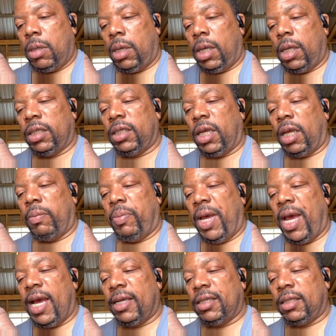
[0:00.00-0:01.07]
It's a
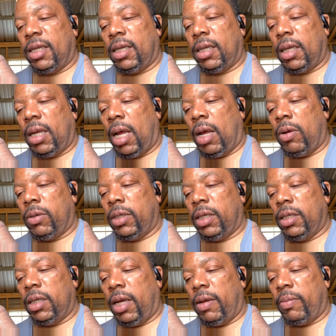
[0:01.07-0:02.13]
pack thing. I only
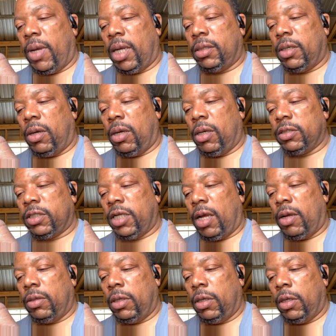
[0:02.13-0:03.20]
let my dogs
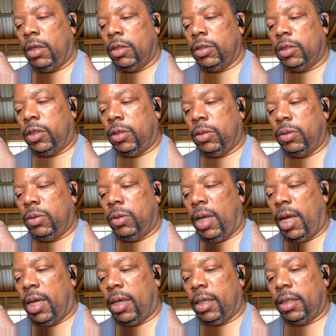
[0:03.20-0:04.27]
out 2
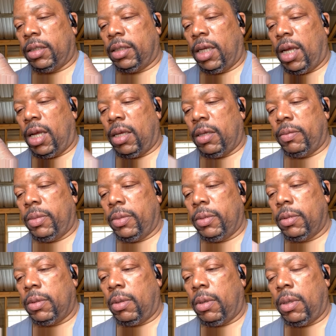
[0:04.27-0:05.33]
at a time.
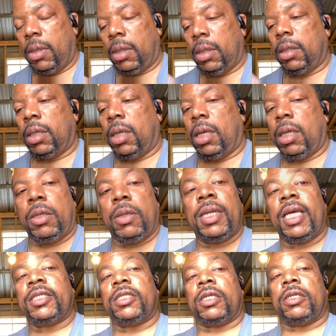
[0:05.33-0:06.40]
Yeah, you
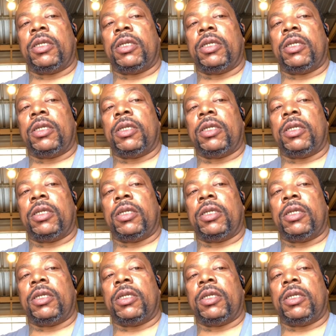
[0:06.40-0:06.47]
let your